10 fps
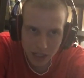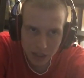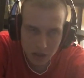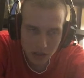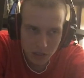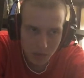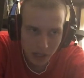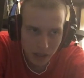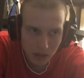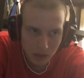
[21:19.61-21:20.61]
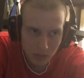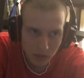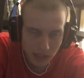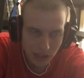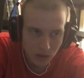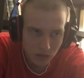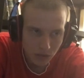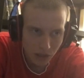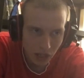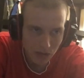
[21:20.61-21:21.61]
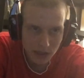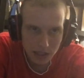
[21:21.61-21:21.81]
Hinch, and despite a completely new front office,